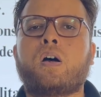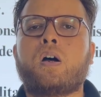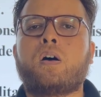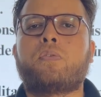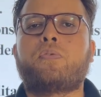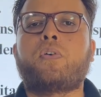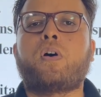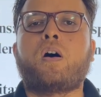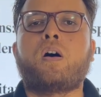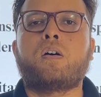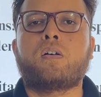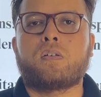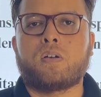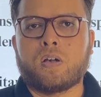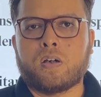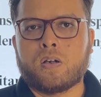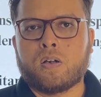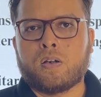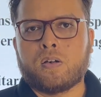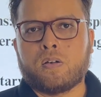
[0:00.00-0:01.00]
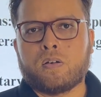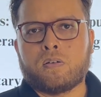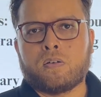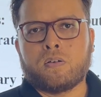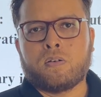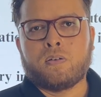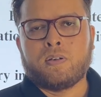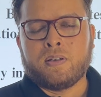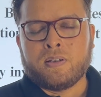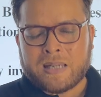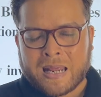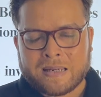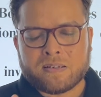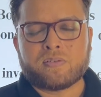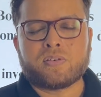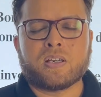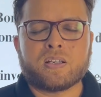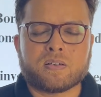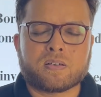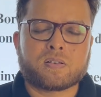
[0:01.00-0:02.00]
for
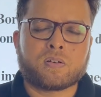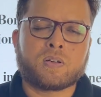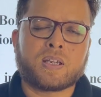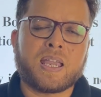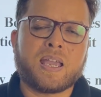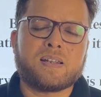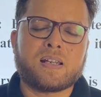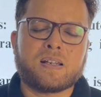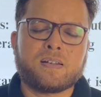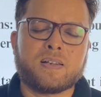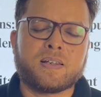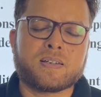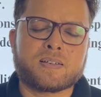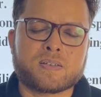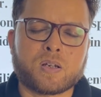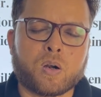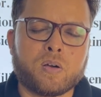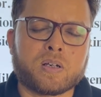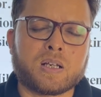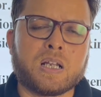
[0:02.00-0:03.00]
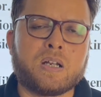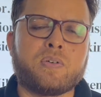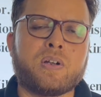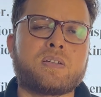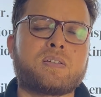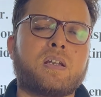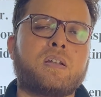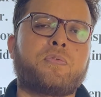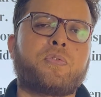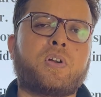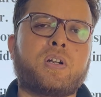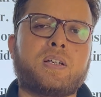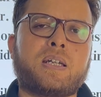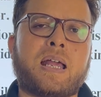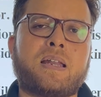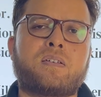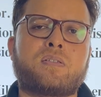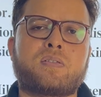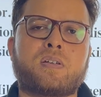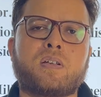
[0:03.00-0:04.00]
tensions. Okay, another historical reason for
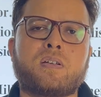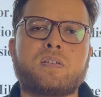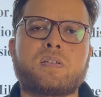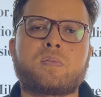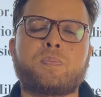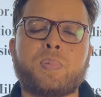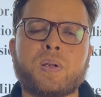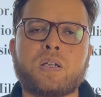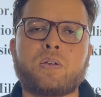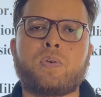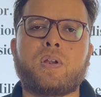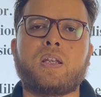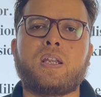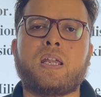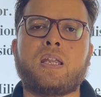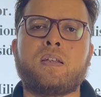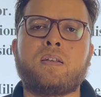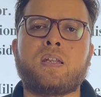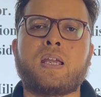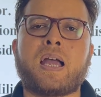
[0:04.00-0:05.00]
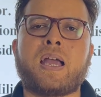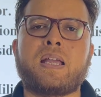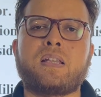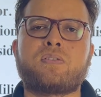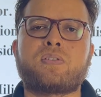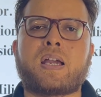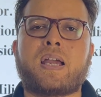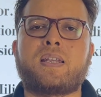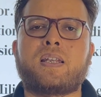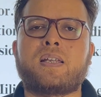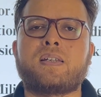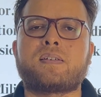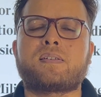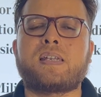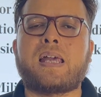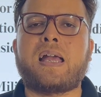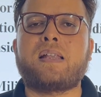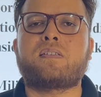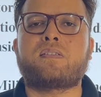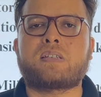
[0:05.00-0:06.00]
tensions between India and China is
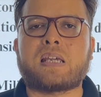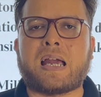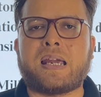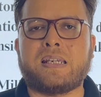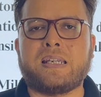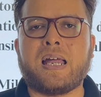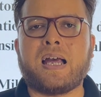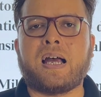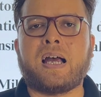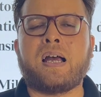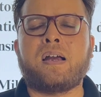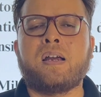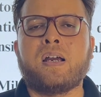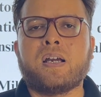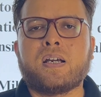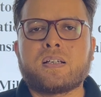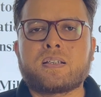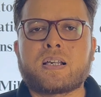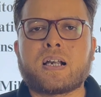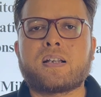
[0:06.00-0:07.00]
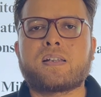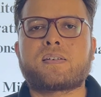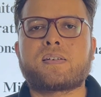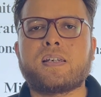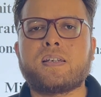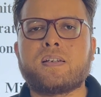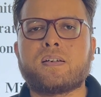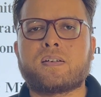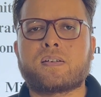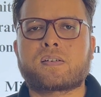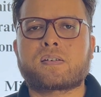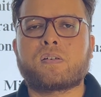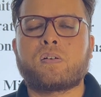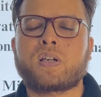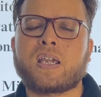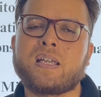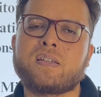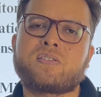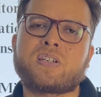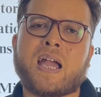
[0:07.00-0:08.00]
that China considers
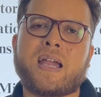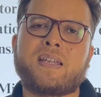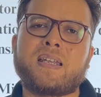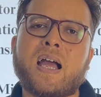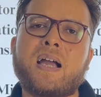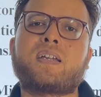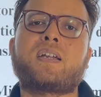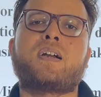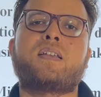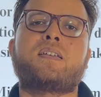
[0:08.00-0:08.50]
what? China